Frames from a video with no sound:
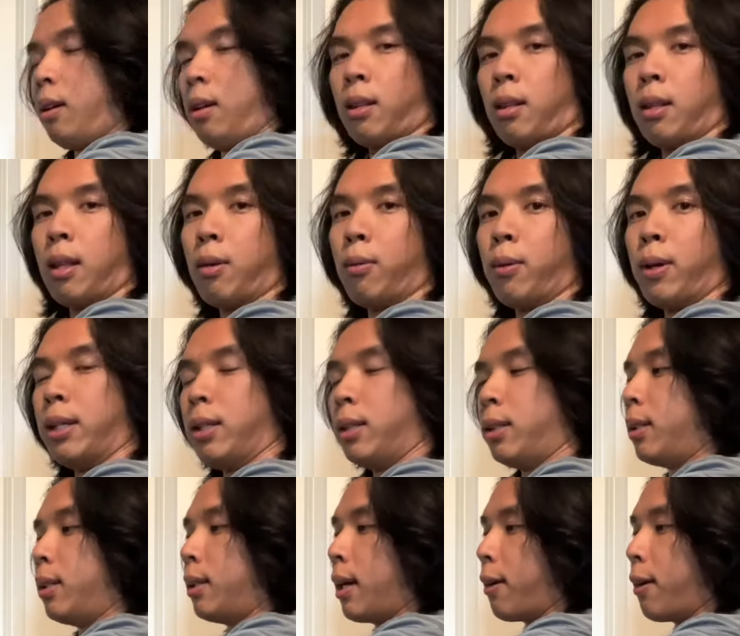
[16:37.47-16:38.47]
That way you
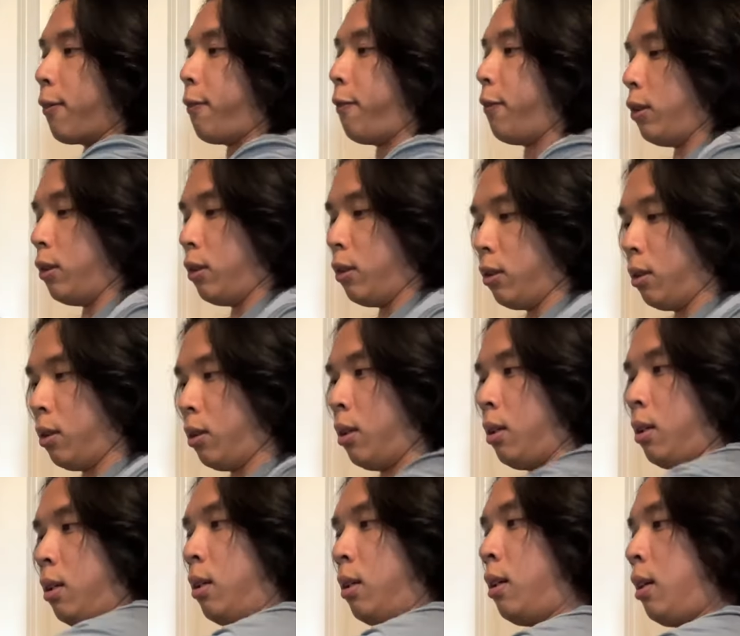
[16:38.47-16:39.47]
can get a full
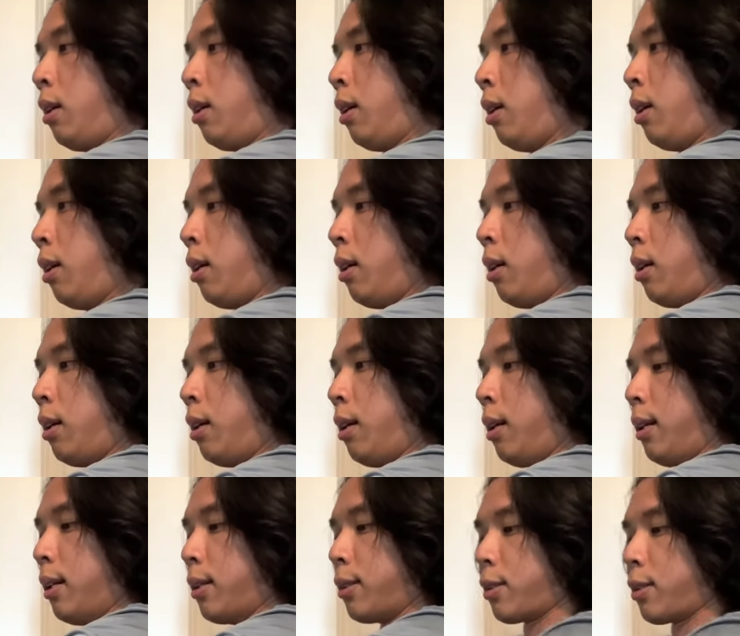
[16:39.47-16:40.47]

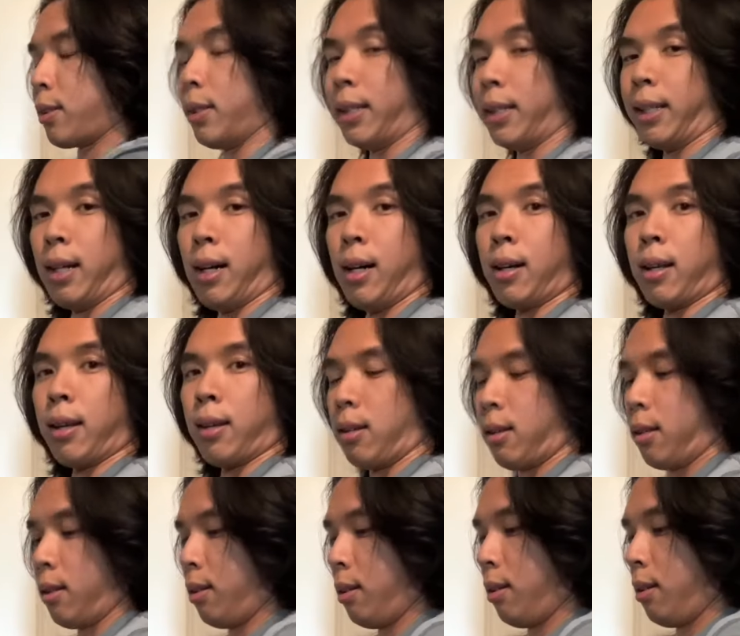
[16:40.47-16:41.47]
sling on it,
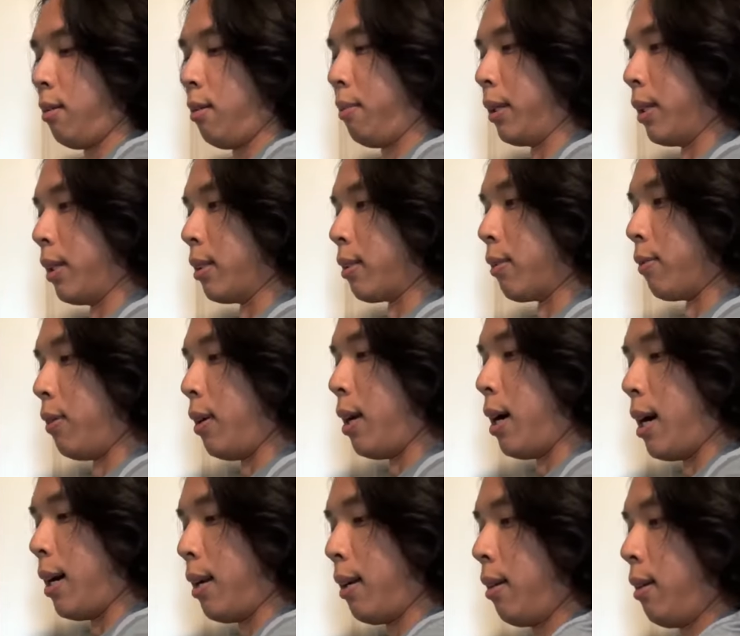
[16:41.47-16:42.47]
because if
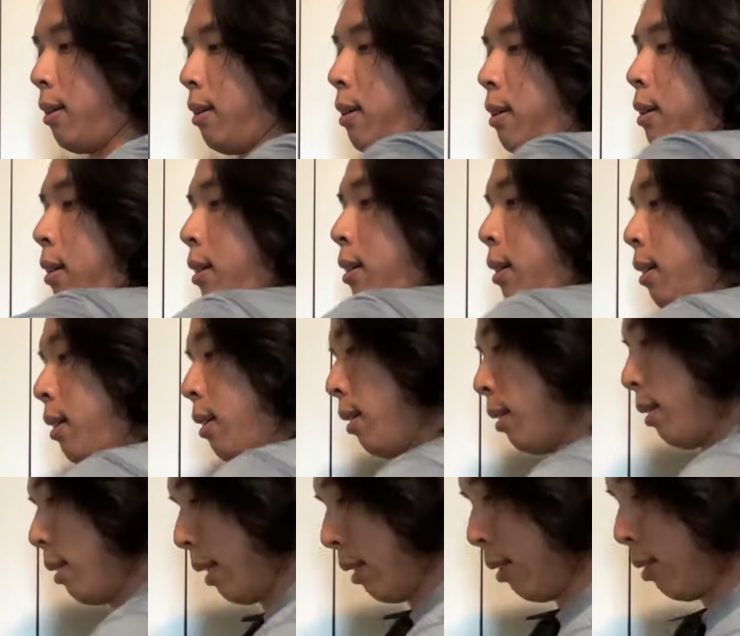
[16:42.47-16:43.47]
not,
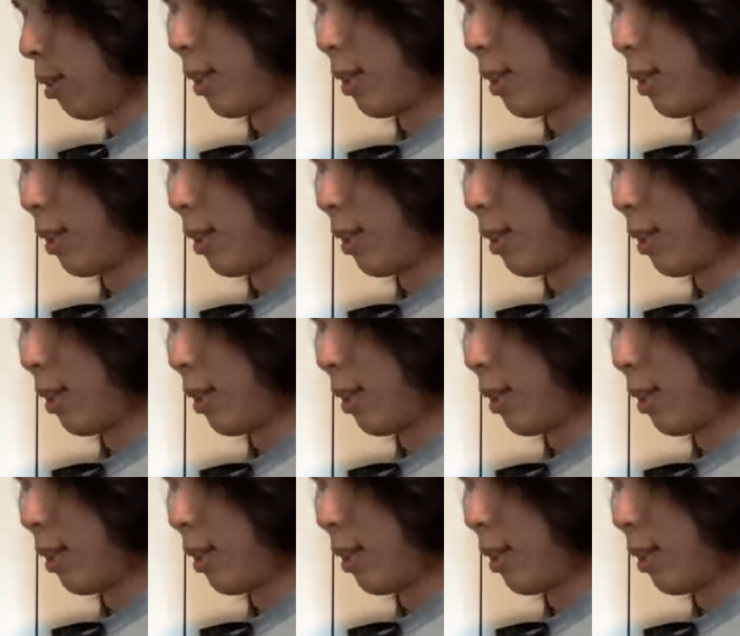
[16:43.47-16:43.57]
then it'll